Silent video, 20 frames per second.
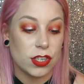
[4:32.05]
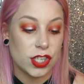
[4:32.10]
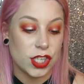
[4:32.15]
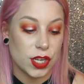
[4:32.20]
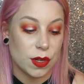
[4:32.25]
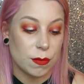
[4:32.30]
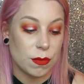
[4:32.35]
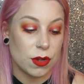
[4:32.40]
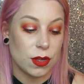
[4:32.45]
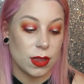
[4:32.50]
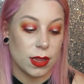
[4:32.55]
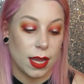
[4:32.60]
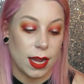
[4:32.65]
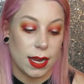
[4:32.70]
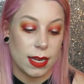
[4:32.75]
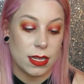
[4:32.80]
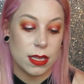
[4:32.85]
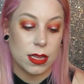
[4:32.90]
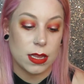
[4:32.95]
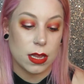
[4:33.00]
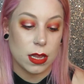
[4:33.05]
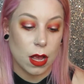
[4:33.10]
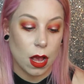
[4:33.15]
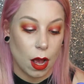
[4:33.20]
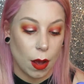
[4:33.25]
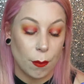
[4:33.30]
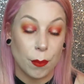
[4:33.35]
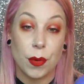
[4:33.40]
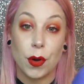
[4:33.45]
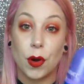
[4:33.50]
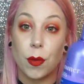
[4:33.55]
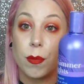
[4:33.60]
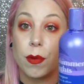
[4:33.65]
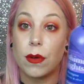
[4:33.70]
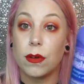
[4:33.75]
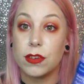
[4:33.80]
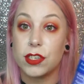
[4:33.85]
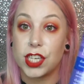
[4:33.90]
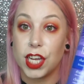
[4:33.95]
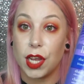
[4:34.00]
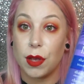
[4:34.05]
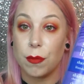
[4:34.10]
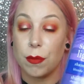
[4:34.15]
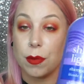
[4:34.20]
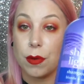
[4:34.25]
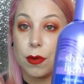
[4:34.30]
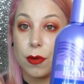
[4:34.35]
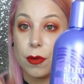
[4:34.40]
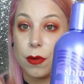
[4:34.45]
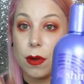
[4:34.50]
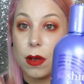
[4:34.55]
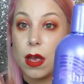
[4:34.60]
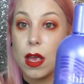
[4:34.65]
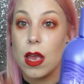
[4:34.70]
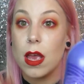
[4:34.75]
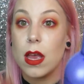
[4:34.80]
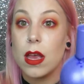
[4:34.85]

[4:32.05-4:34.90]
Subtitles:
Shimmer Lights purple shampoo.